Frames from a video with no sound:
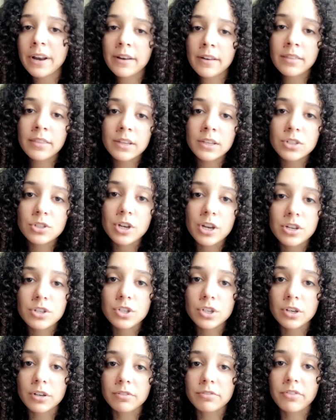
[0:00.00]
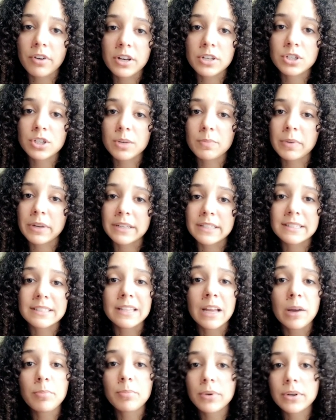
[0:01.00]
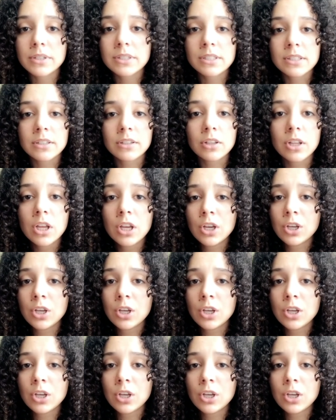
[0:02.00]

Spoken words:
anything changing our friendship, and it's not personal.